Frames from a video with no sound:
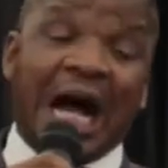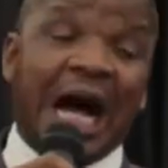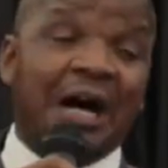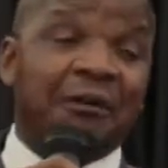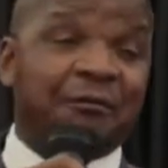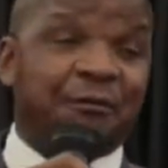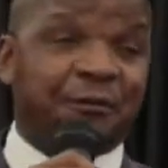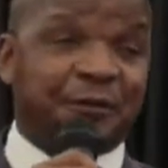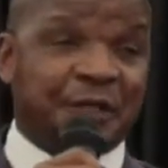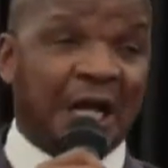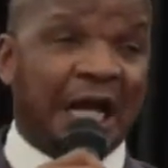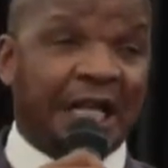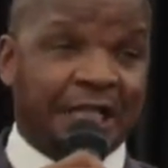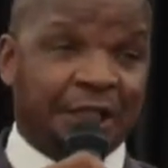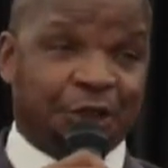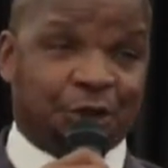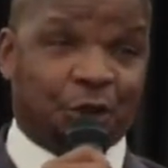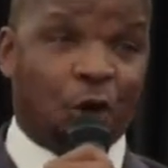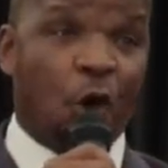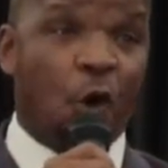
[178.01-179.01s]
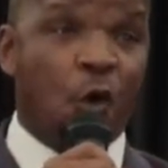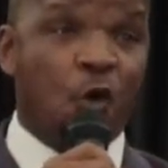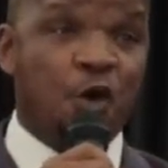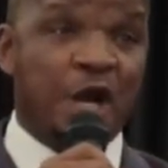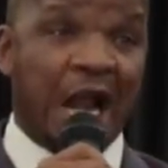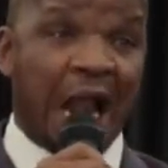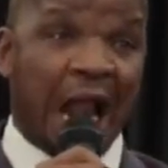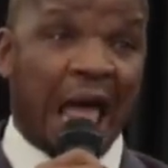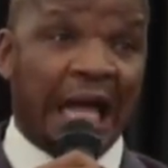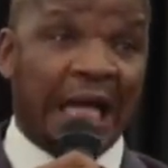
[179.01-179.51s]
after his
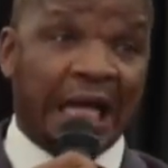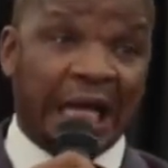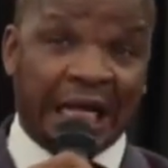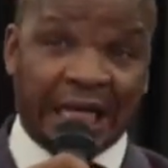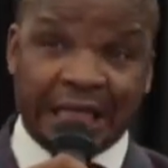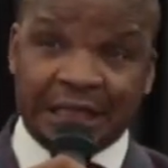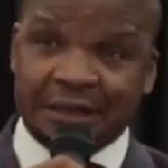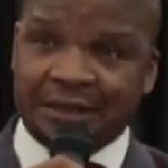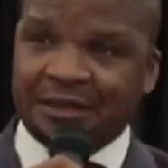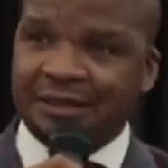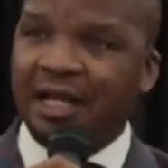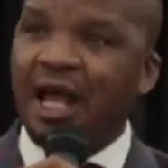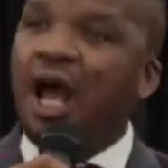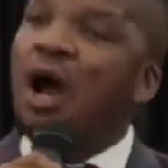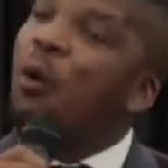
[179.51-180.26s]
own likeness.